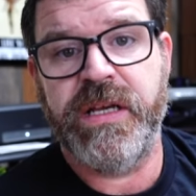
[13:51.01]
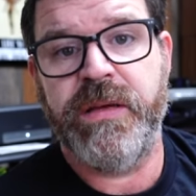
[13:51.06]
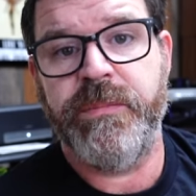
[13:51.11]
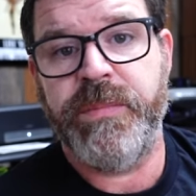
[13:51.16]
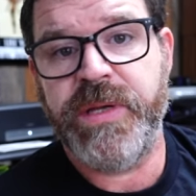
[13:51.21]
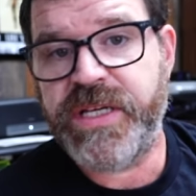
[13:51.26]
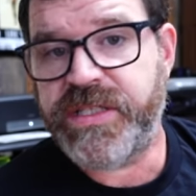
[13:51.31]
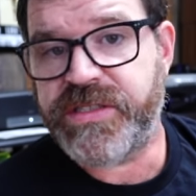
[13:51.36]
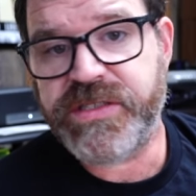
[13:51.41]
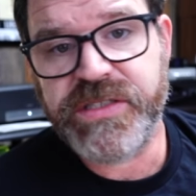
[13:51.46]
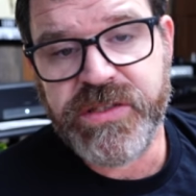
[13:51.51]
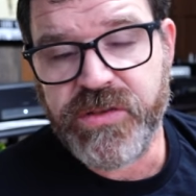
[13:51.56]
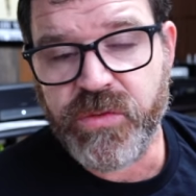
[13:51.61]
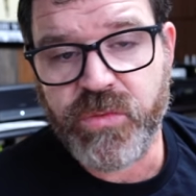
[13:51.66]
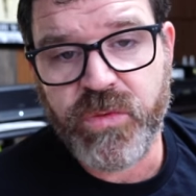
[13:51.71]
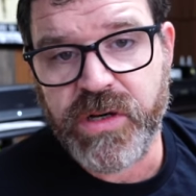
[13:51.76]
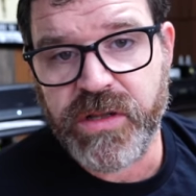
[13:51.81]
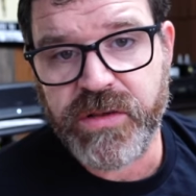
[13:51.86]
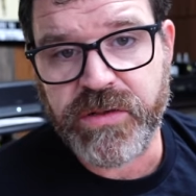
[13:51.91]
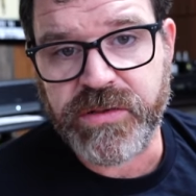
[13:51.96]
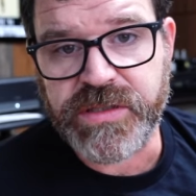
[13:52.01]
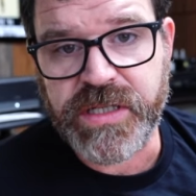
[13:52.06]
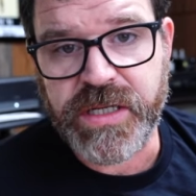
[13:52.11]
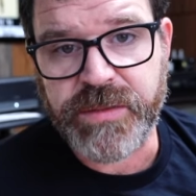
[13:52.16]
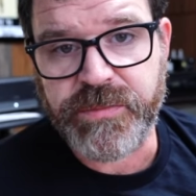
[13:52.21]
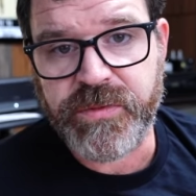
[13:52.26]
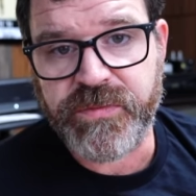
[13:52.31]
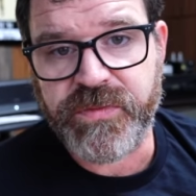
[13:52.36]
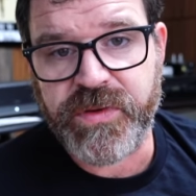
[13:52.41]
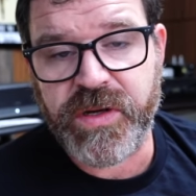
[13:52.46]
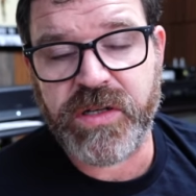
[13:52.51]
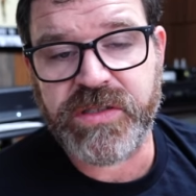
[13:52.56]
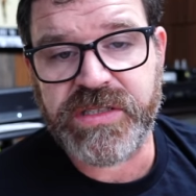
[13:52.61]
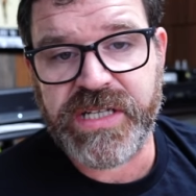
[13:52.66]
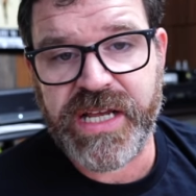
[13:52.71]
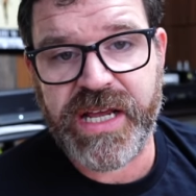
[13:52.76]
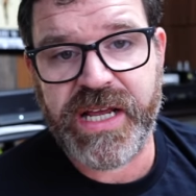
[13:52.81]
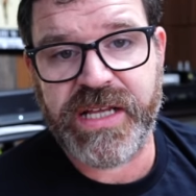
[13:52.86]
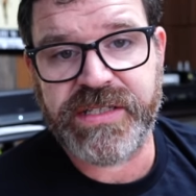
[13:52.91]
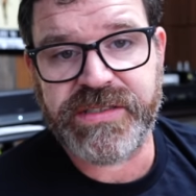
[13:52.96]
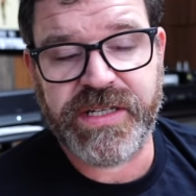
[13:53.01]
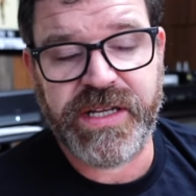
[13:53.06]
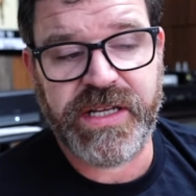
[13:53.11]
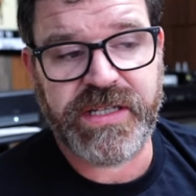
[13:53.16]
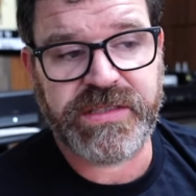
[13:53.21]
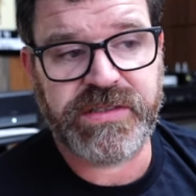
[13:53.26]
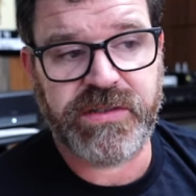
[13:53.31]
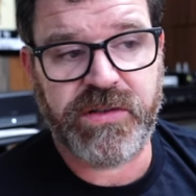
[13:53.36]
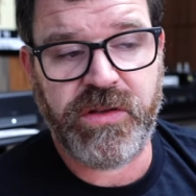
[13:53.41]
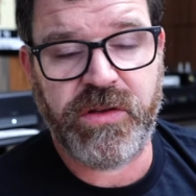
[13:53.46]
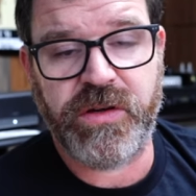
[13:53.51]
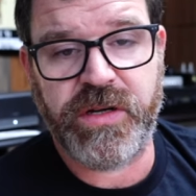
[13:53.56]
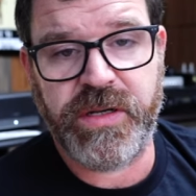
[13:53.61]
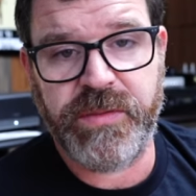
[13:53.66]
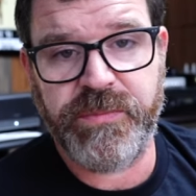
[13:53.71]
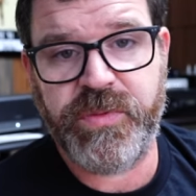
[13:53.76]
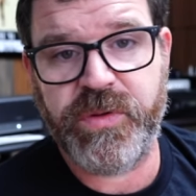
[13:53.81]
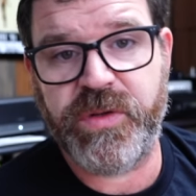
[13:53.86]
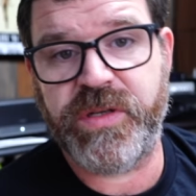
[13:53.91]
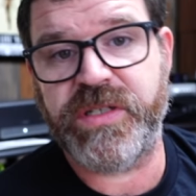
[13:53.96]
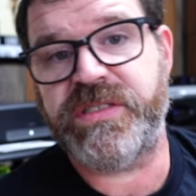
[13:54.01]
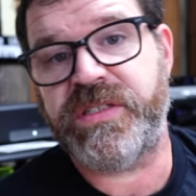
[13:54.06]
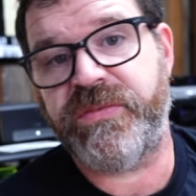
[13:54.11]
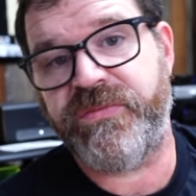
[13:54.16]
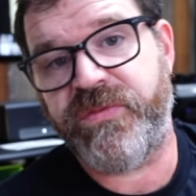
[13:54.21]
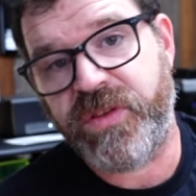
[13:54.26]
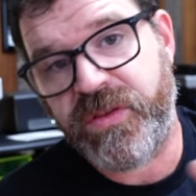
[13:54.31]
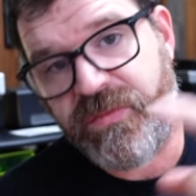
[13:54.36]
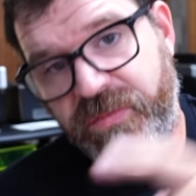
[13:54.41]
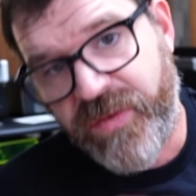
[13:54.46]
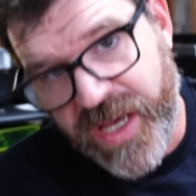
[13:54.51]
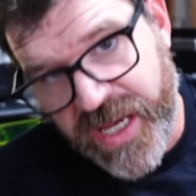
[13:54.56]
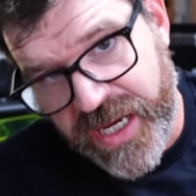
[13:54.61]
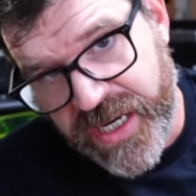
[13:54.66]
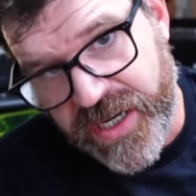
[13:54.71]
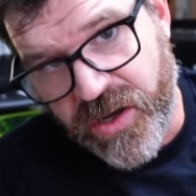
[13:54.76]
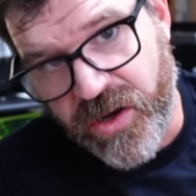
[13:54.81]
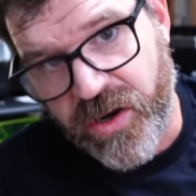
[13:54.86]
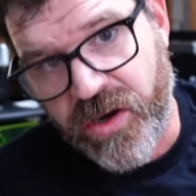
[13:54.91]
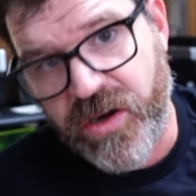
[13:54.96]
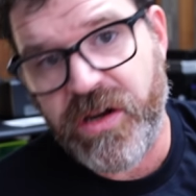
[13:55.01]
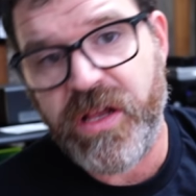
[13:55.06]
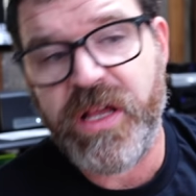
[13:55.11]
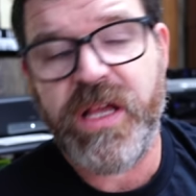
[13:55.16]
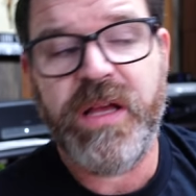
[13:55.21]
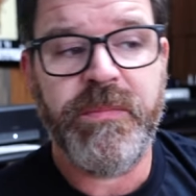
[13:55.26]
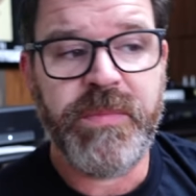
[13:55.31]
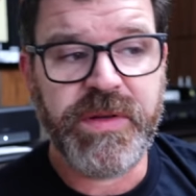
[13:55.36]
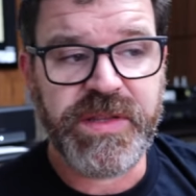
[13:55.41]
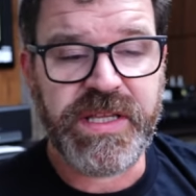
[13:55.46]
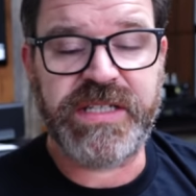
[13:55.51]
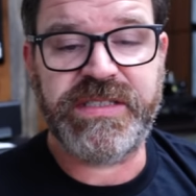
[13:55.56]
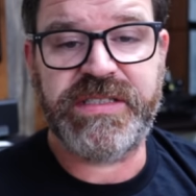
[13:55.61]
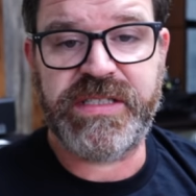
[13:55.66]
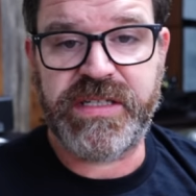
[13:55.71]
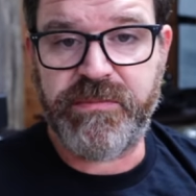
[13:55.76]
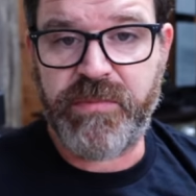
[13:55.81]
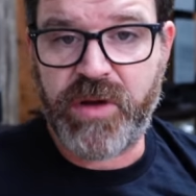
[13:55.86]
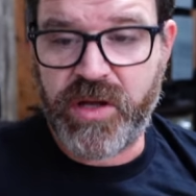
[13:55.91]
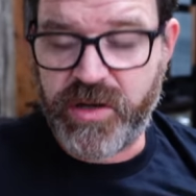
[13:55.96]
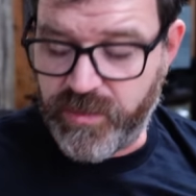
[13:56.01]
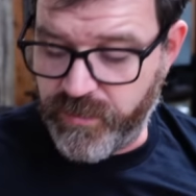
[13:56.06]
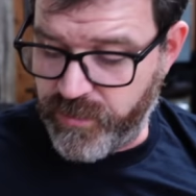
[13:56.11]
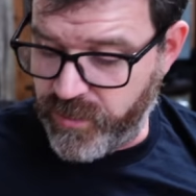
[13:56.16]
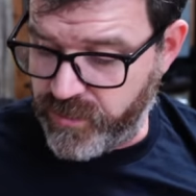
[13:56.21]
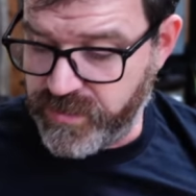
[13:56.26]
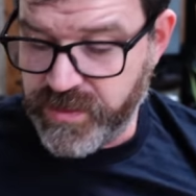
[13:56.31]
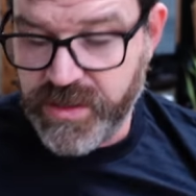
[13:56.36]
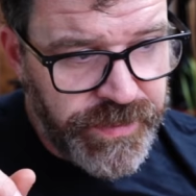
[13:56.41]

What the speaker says: because neither one of those amplifiers has an XLR input except for the Vidar, but that's in mono mode.